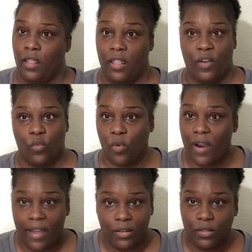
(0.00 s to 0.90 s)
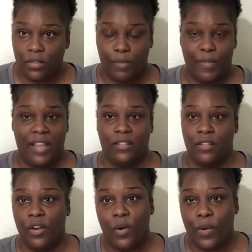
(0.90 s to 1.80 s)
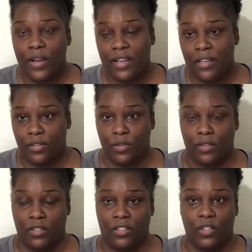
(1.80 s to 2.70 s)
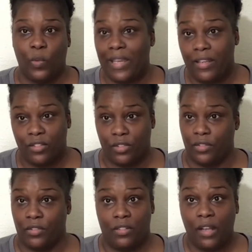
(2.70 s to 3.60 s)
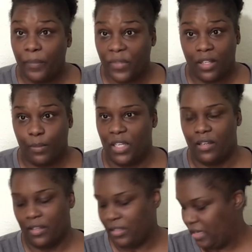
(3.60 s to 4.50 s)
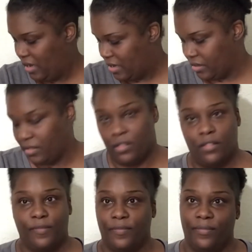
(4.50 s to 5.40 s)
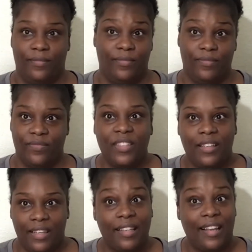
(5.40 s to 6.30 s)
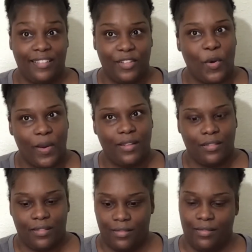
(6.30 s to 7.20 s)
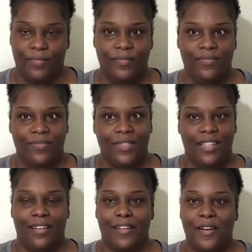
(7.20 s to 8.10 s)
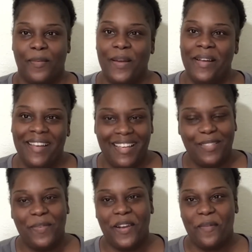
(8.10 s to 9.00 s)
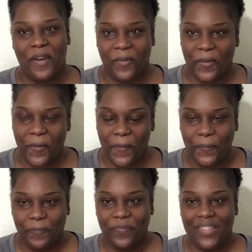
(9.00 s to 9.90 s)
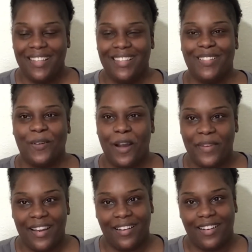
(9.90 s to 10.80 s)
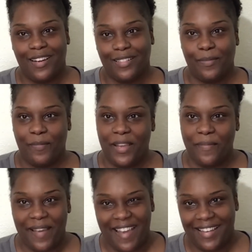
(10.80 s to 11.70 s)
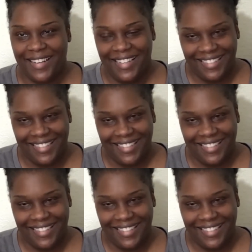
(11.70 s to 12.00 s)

that rattles or makes noise or squeaks or something, because he is, he likes noise. Um, he's been in my room, so hubby daddy calls him Big Man.